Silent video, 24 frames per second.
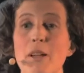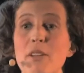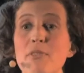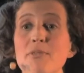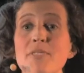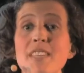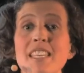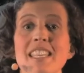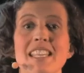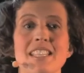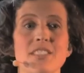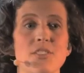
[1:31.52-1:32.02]
on
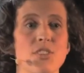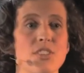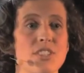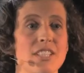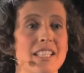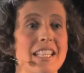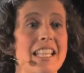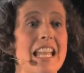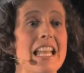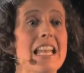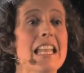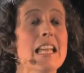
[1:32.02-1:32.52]
this planet
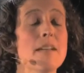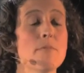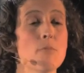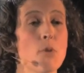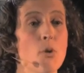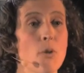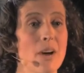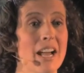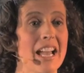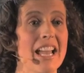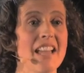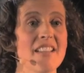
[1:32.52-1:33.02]
to ask
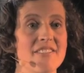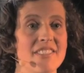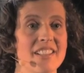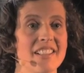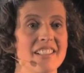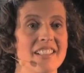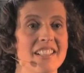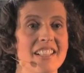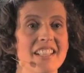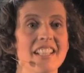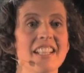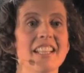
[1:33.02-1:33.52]
himself.
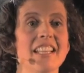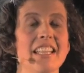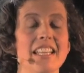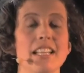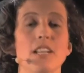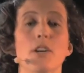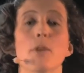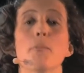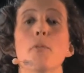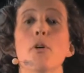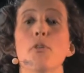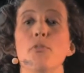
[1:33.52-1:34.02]

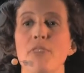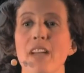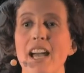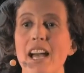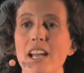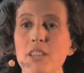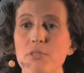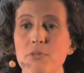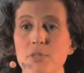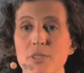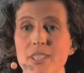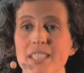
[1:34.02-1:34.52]
What do
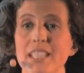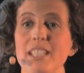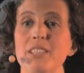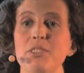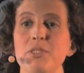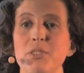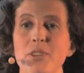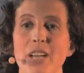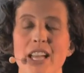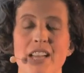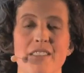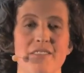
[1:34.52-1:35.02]
I want to
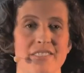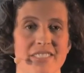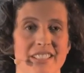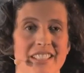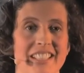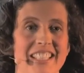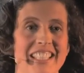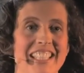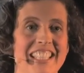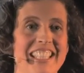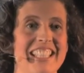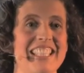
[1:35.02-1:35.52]
do with my
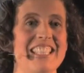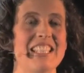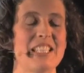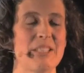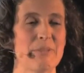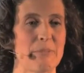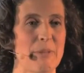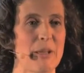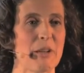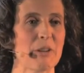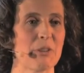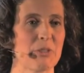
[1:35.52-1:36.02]
life?
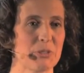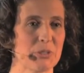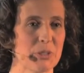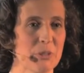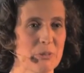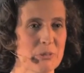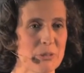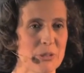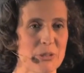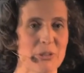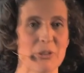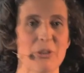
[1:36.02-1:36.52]
What
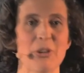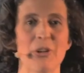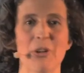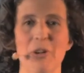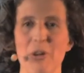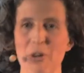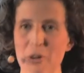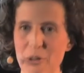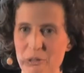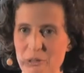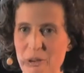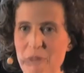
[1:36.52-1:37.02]
is my
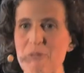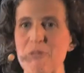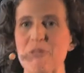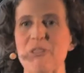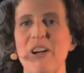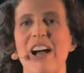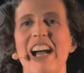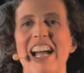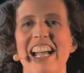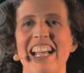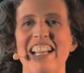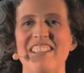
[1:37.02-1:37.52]
dream?
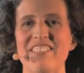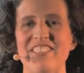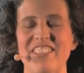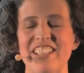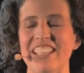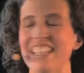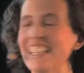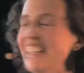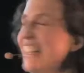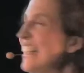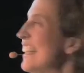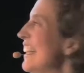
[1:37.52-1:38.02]
How
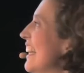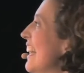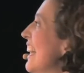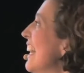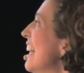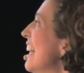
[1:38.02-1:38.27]
can I make